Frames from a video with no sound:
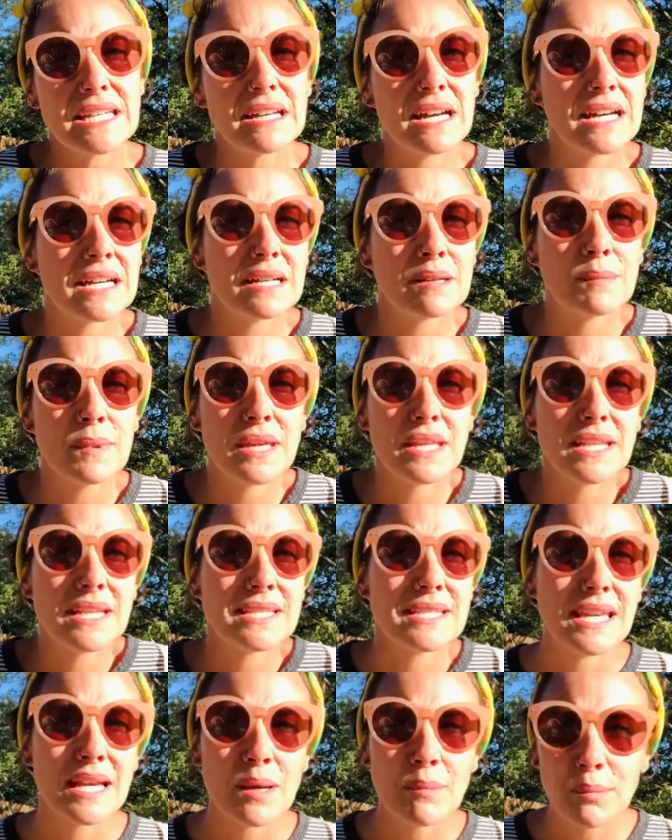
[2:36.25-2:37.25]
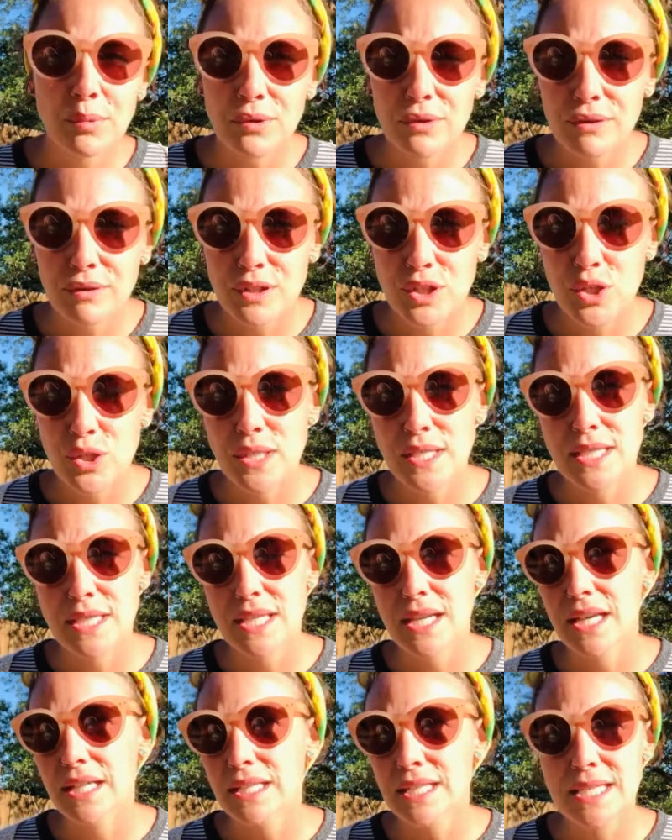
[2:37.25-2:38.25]
Um, an example, just
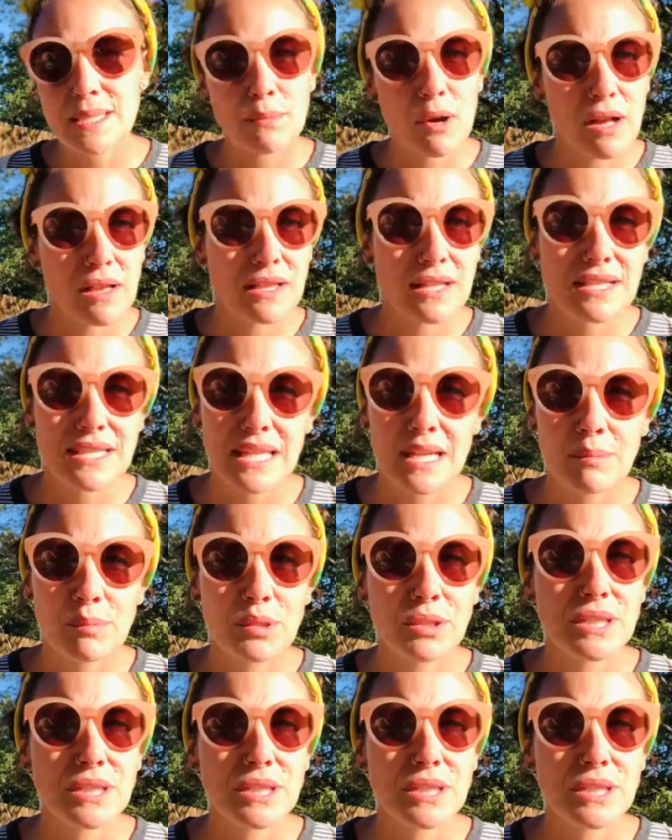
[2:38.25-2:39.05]
a small example,